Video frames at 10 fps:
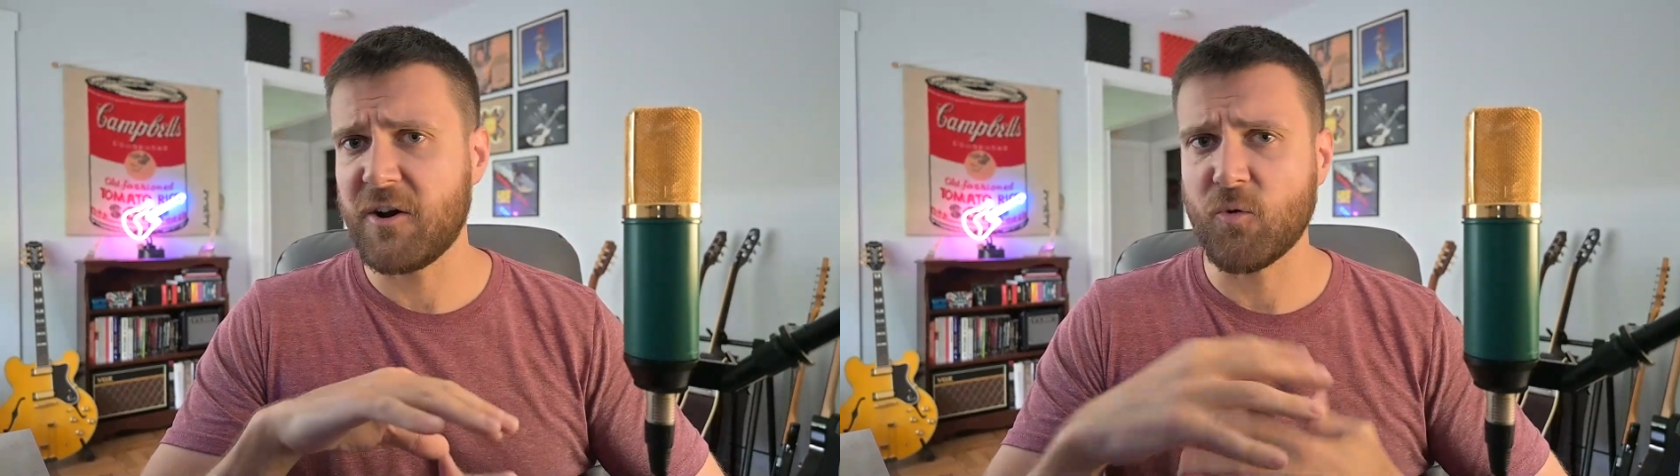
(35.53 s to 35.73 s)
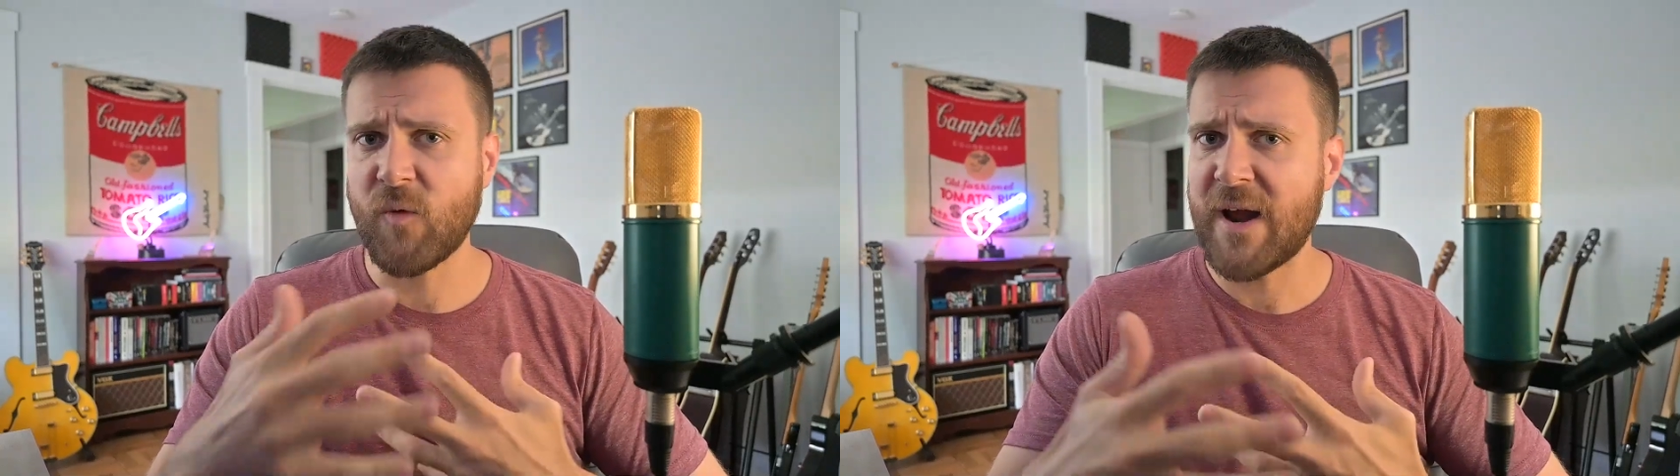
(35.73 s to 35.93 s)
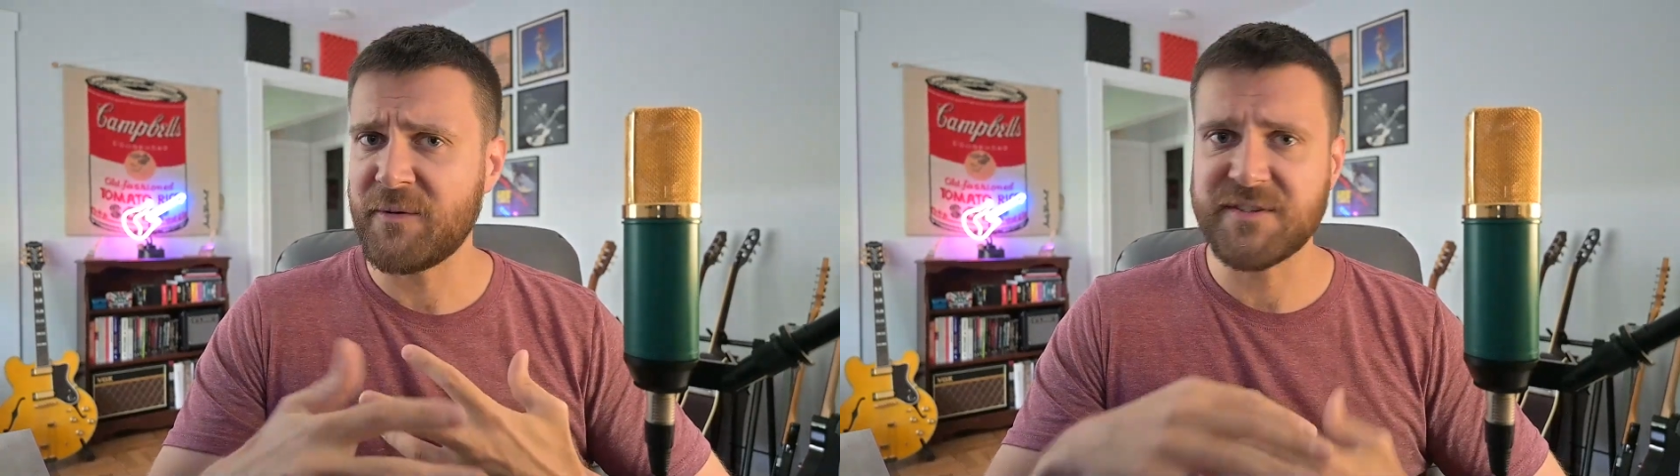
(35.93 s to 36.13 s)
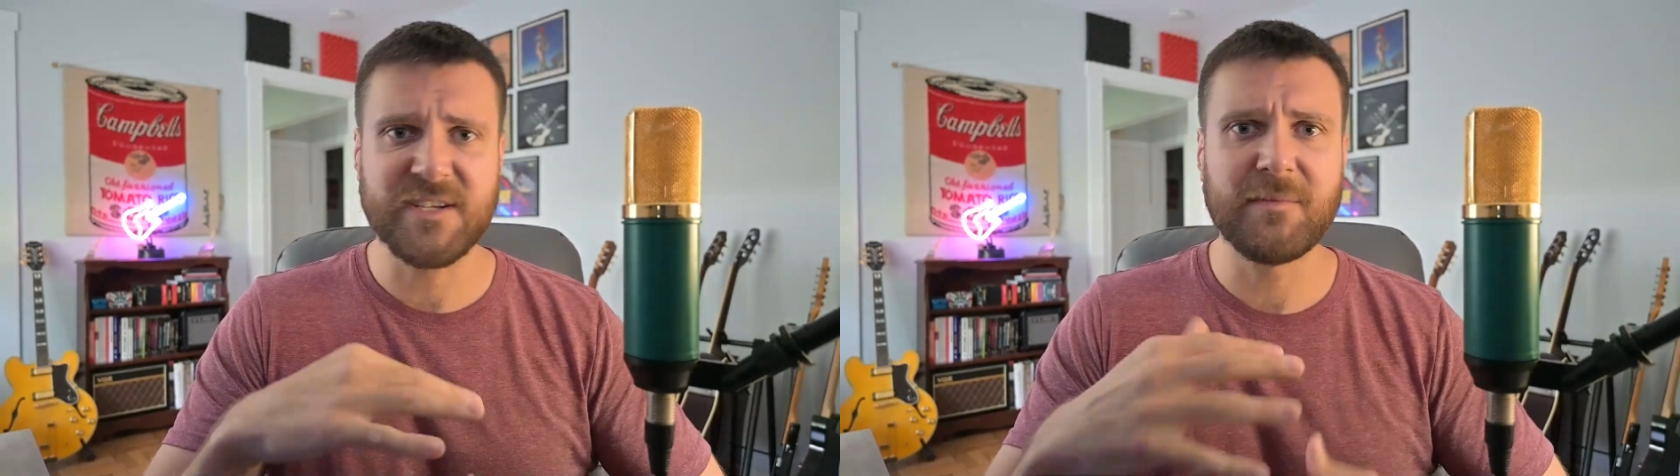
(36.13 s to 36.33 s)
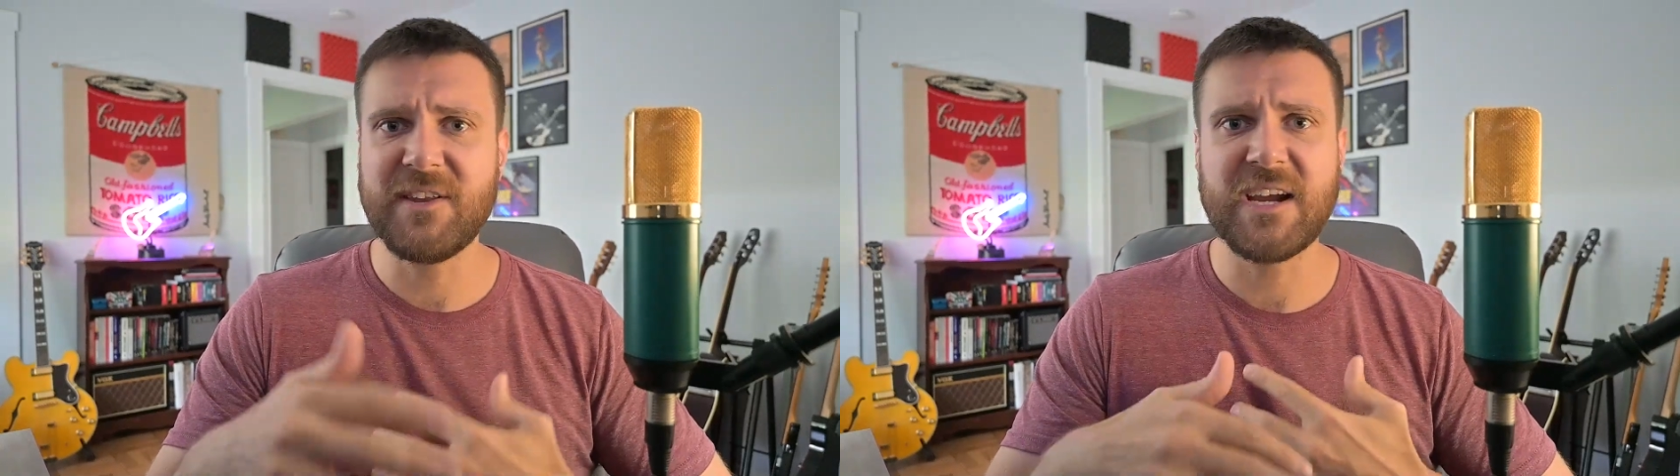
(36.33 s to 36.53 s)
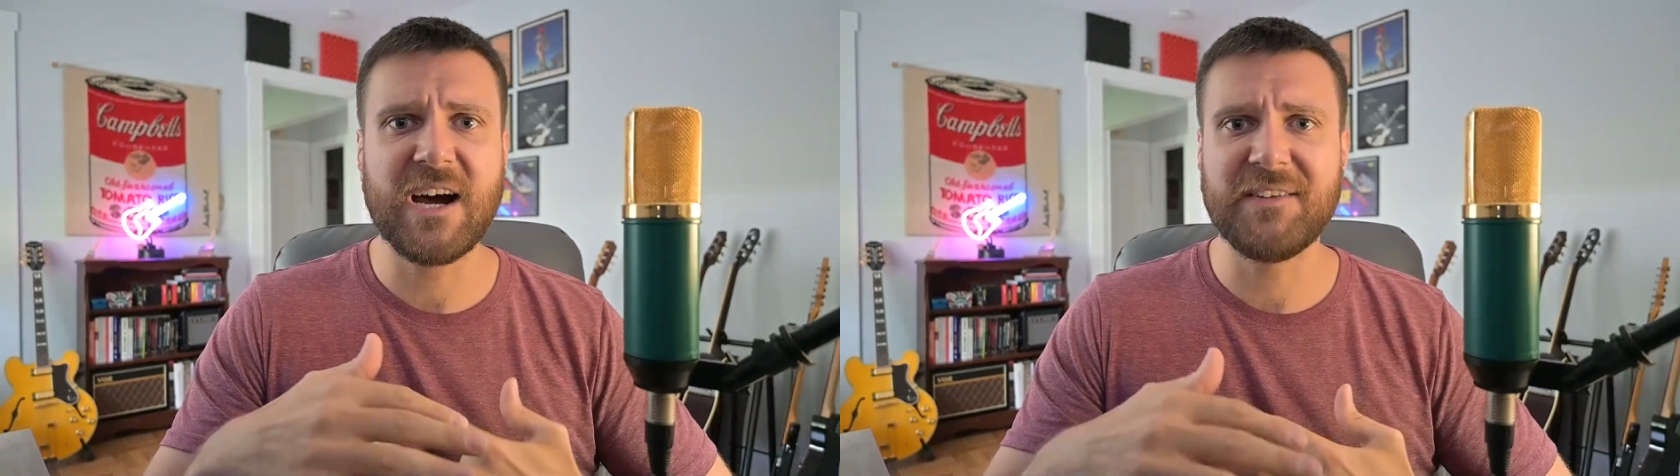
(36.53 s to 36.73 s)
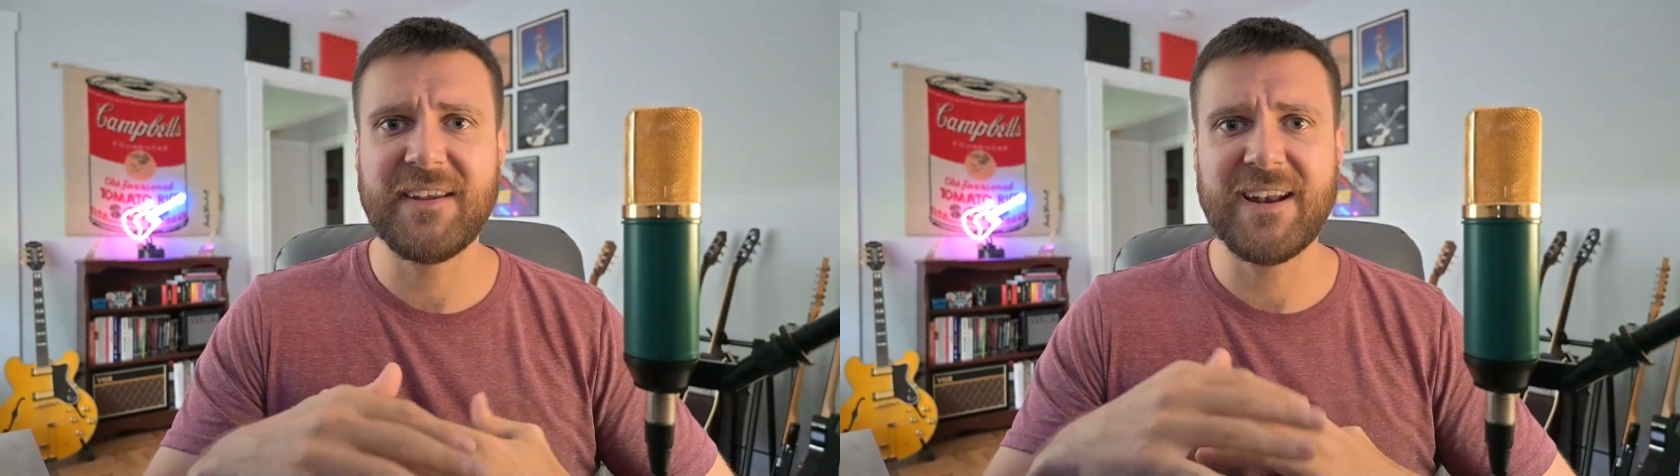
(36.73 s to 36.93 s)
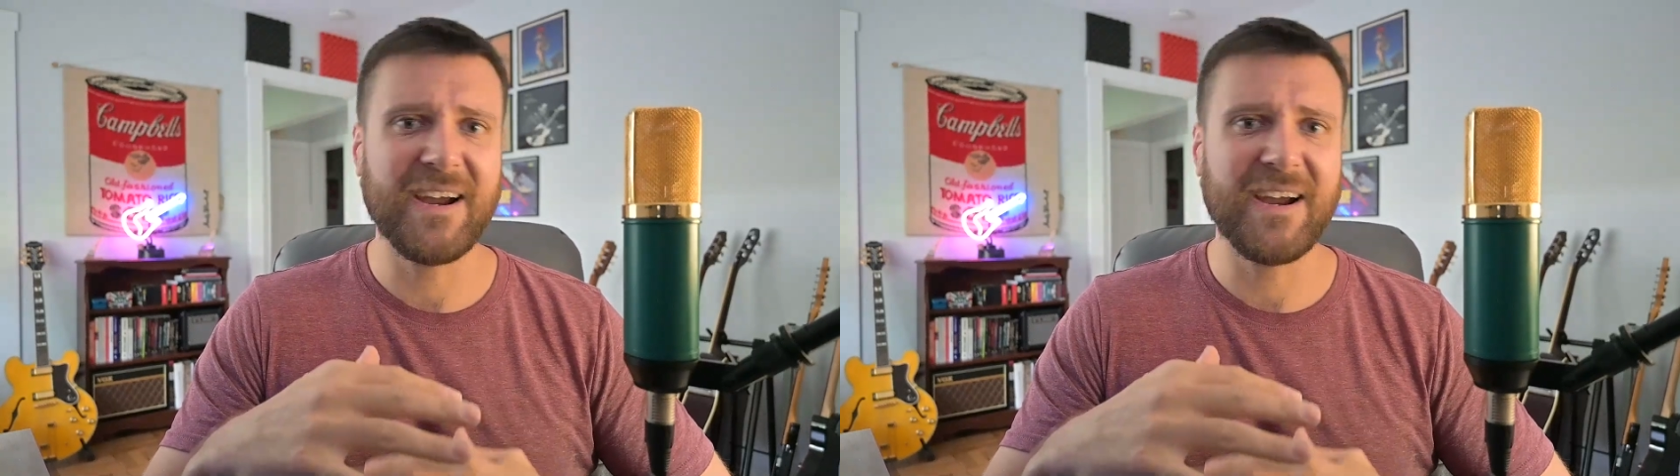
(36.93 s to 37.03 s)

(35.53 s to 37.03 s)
around some of the content